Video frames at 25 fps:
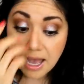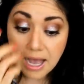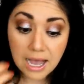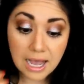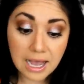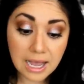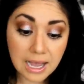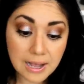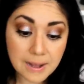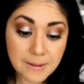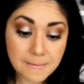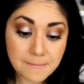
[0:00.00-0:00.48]

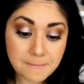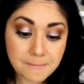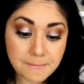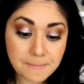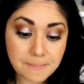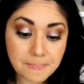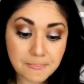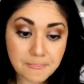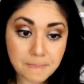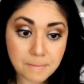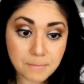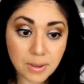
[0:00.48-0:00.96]

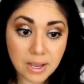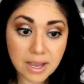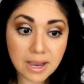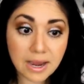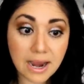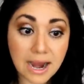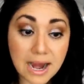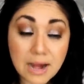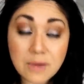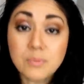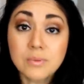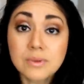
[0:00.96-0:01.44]
Um, but
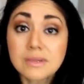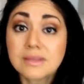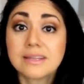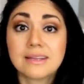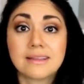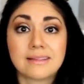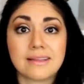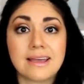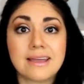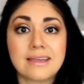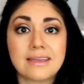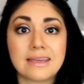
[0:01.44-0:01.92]
I
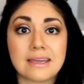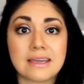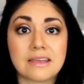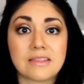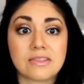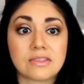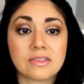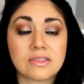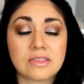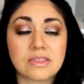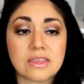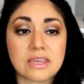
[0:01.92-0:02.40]
really like it.